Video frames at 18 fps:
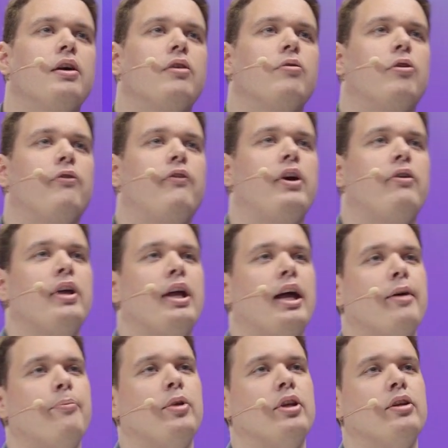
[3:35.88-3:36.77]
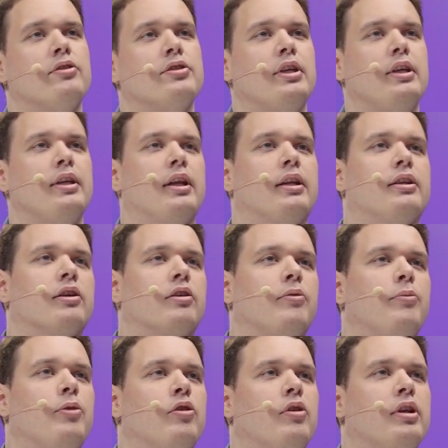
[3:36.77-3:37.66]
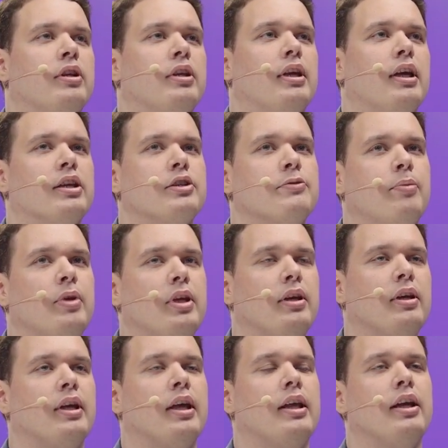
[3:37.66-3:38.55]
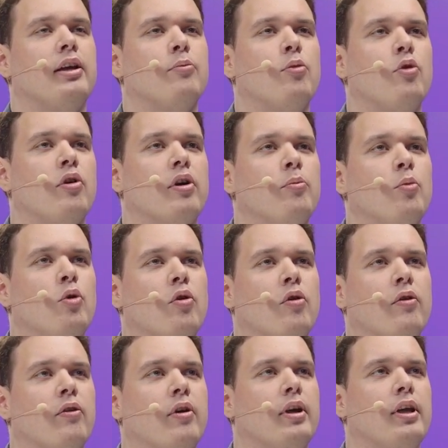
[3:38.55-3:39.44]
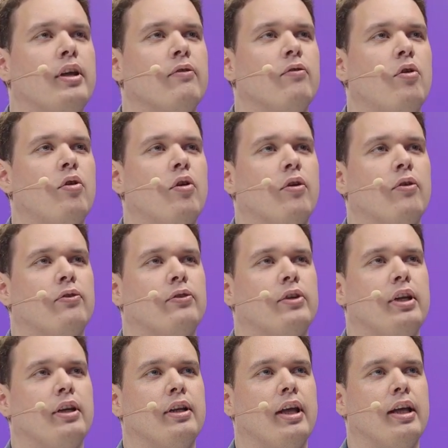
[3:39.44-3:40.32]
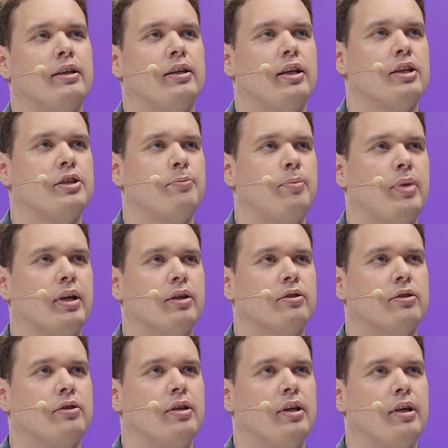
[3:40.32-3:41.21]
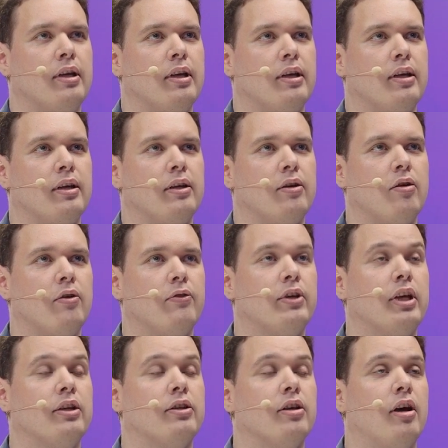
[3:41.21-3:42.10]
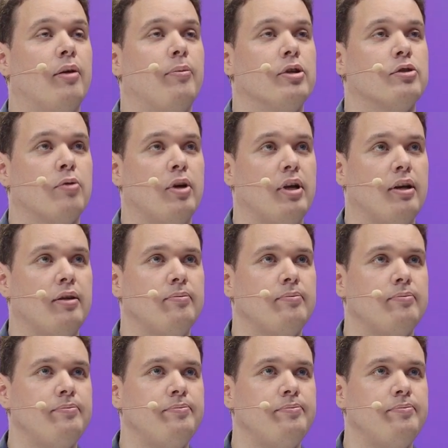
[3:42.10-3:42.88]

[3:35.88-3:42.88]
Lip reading: we're very happy to see that the community has been getting more and more involved in that aspect of GitHub as well.